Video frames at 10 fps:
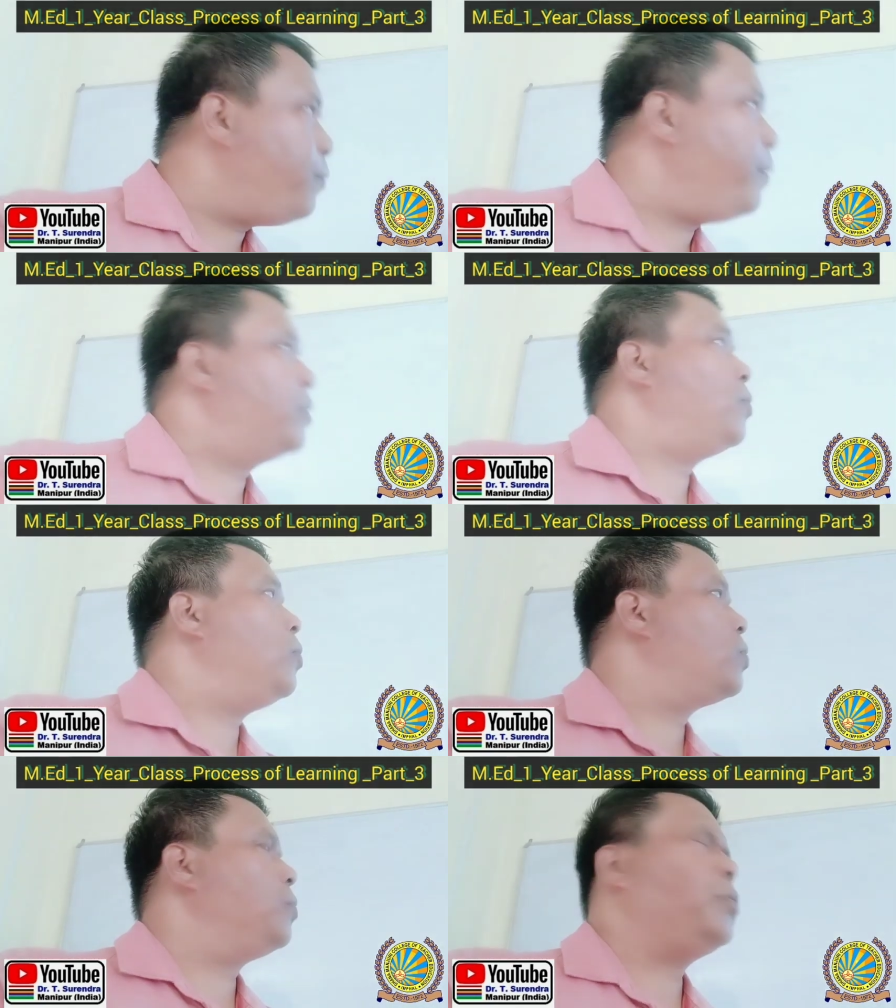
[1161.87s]
factor
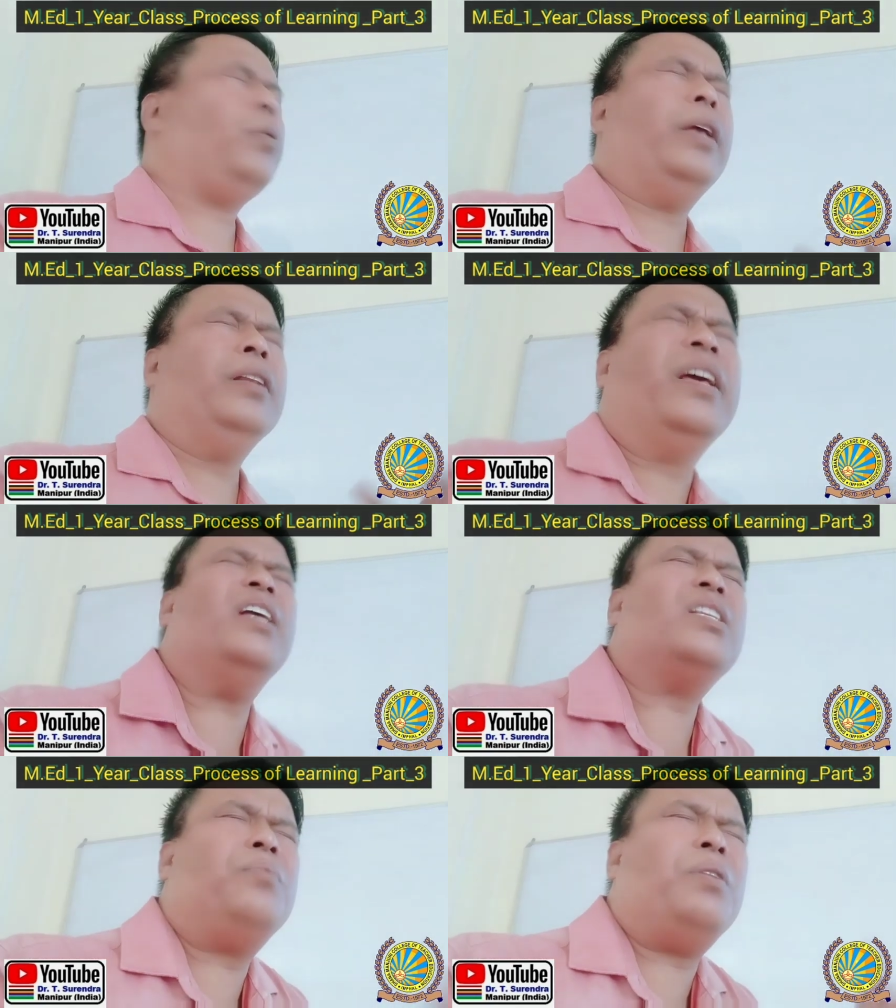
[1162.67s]
also. So
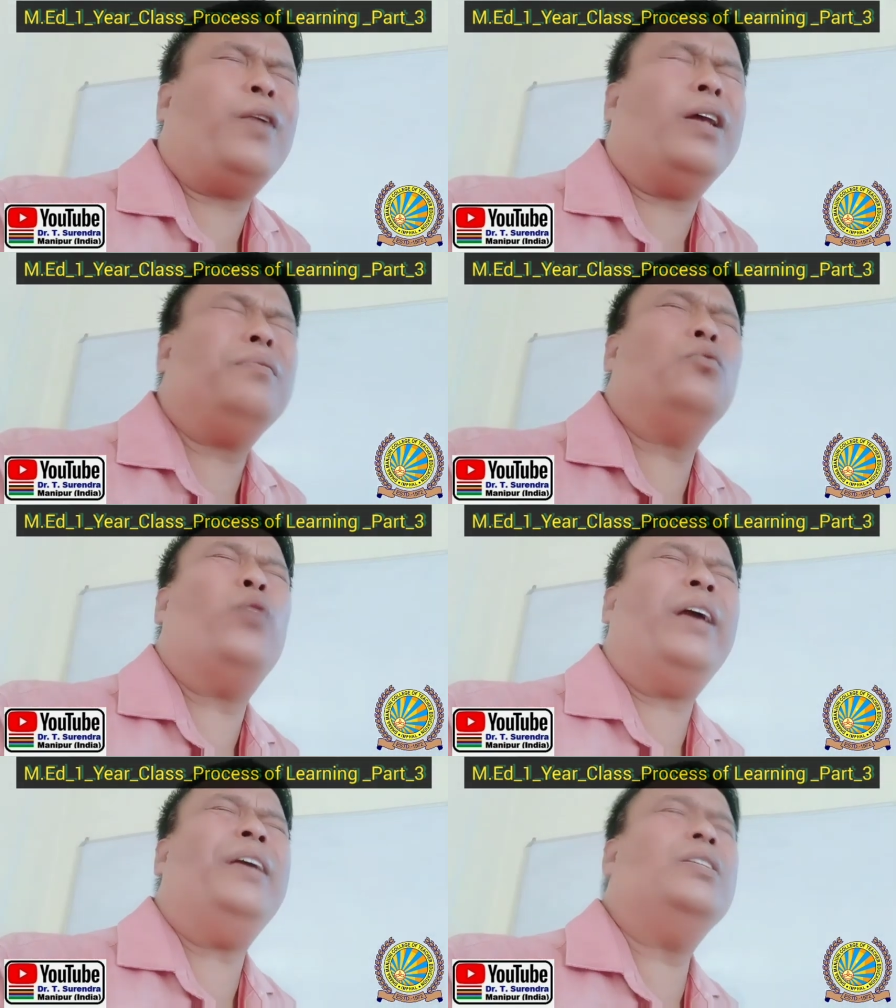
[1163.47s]
engage different
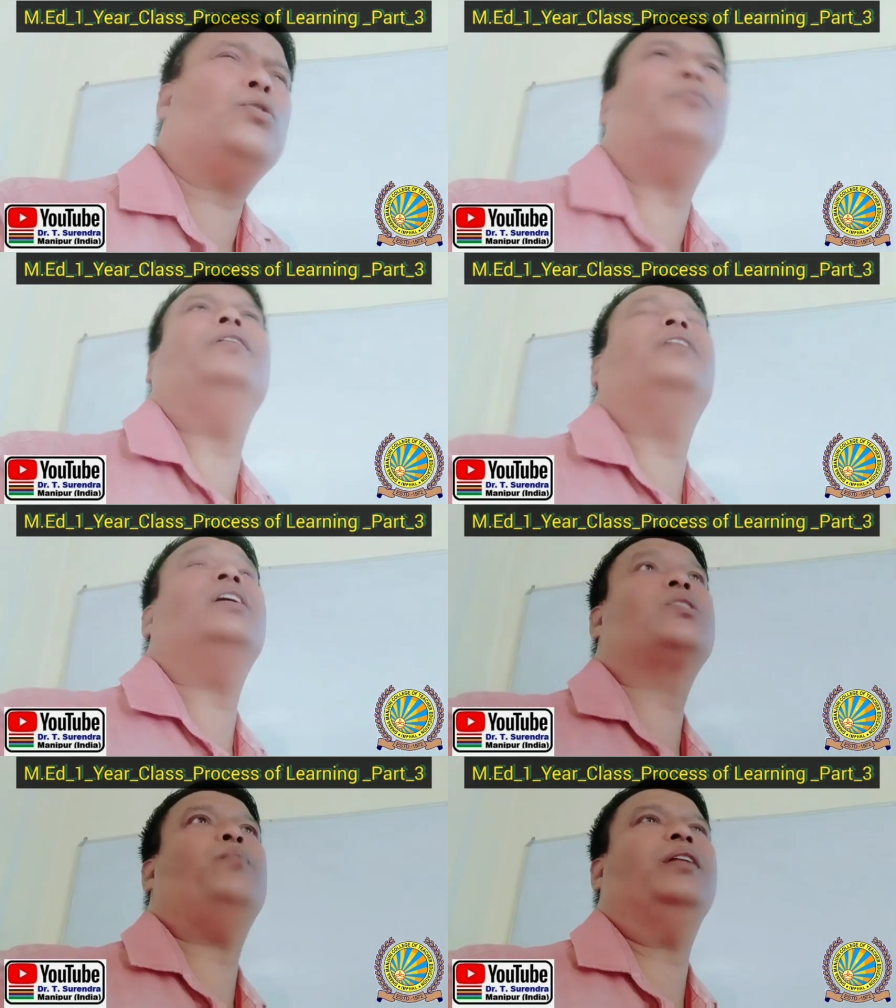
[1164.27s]
ways of
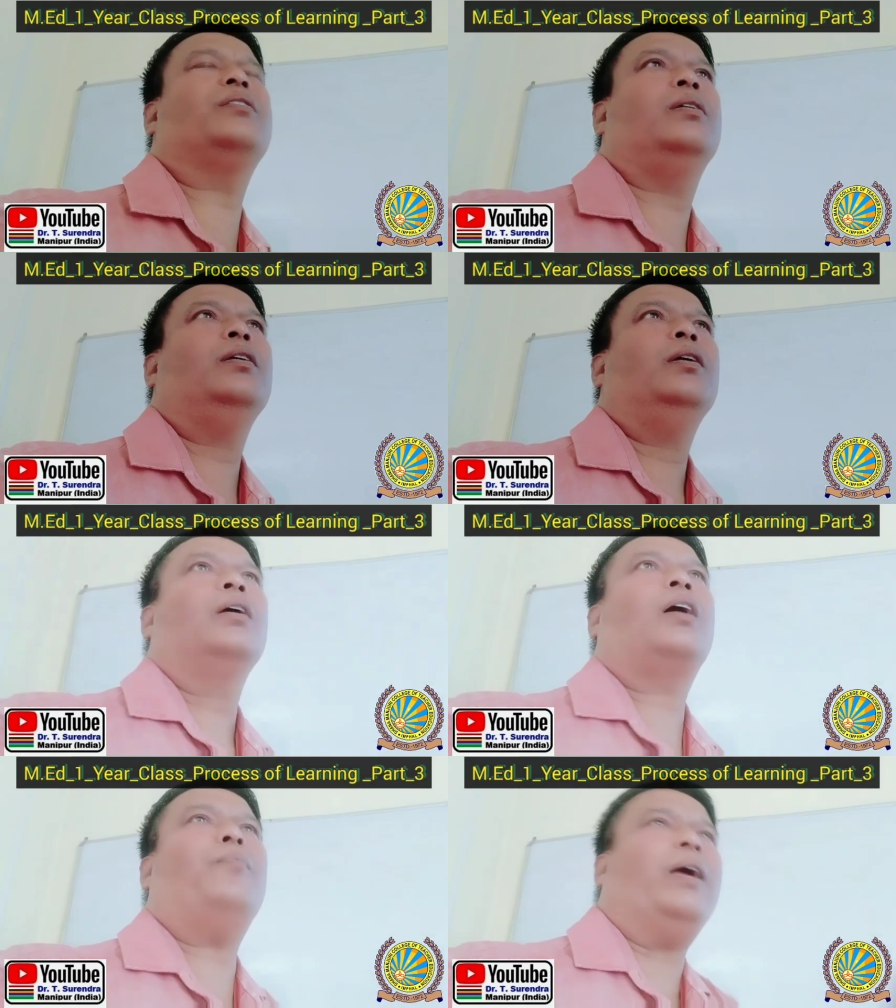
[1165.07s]
engagements.
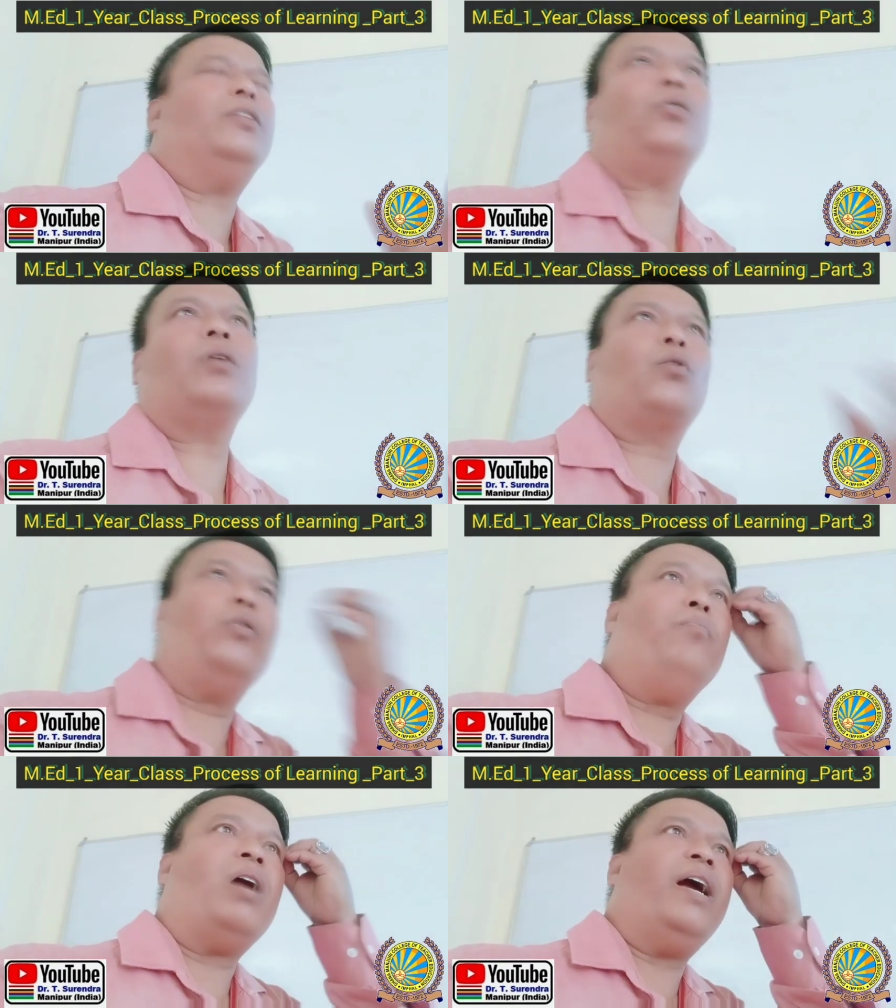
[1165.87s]
Kamain taruga
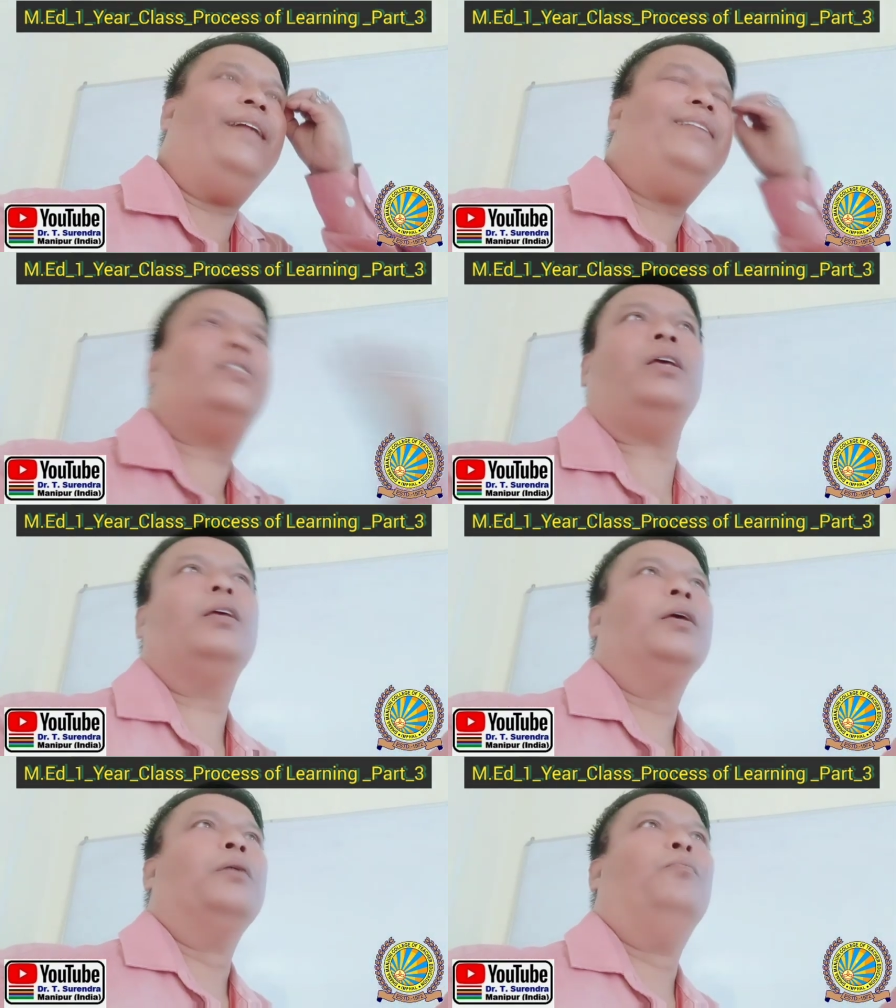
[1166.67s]
koi mind se
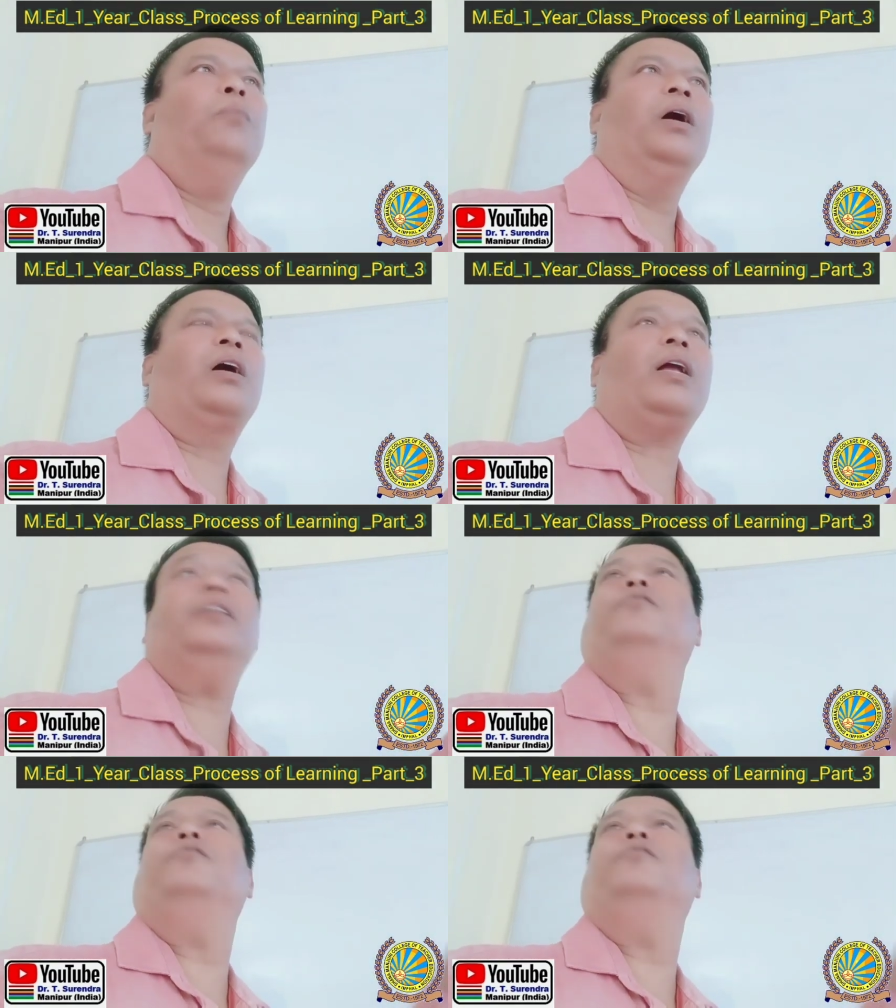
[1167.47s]
karai the